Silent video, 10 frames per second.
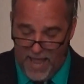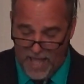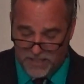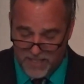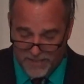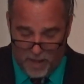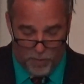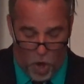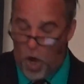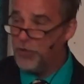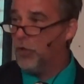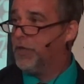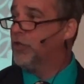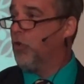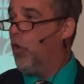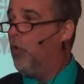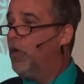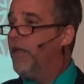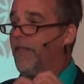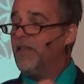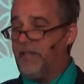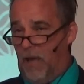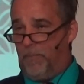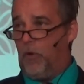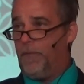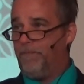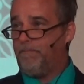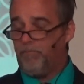hence they would also control the temple.